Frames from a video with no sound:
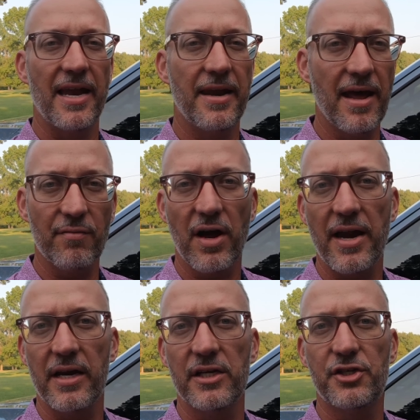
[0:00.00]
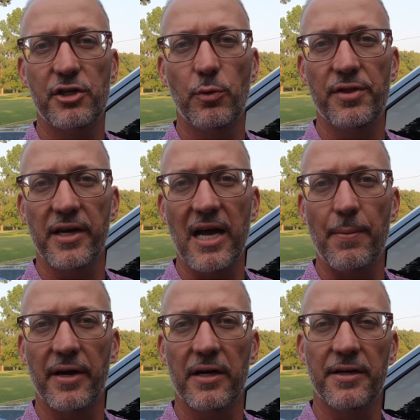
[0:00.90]
Never had an issue with it
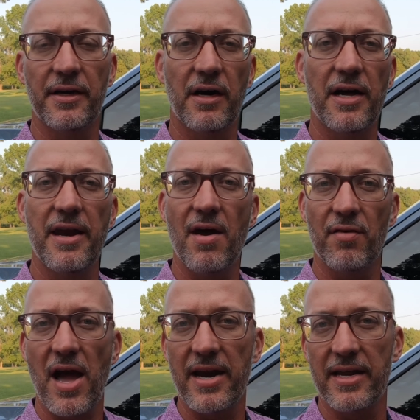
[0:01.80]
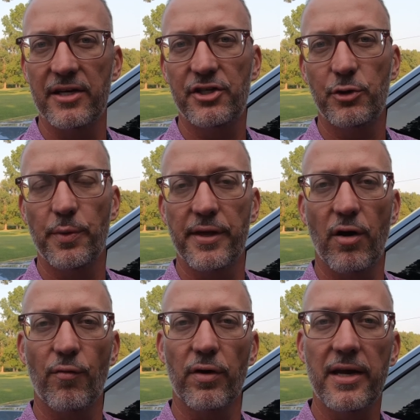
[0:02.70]
coming undone, never had an issue with it
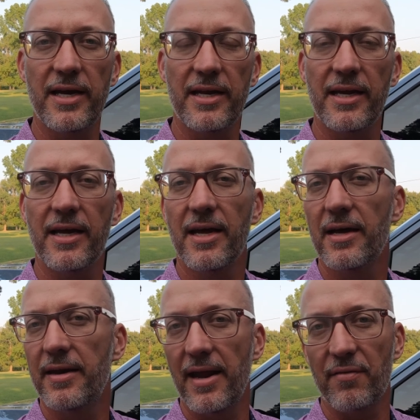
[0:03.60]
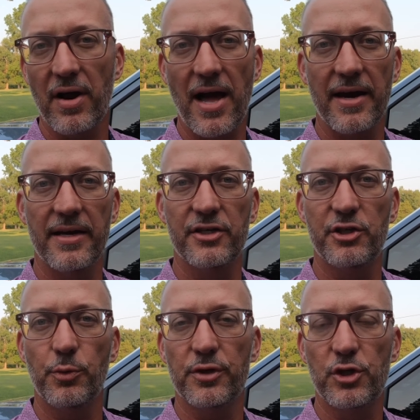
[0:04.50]
overheating, never had an
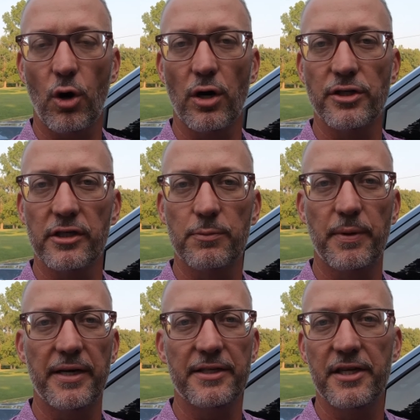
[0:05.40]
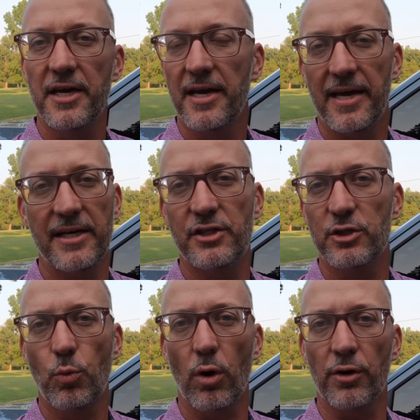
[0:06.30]
issue with charging speeds. It
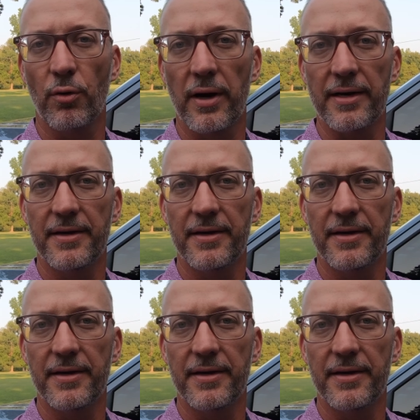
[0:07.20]
just worked great.